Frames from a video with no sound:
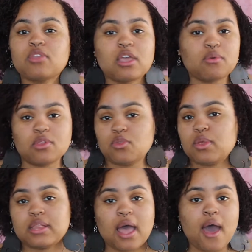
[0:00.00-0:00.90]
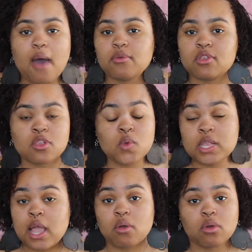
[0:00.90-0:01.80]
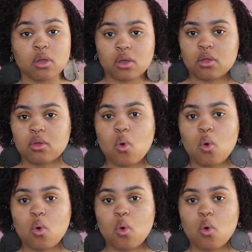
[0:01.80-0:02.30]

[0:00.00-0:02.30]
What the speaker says: it was a twist out. I was a twist out girl.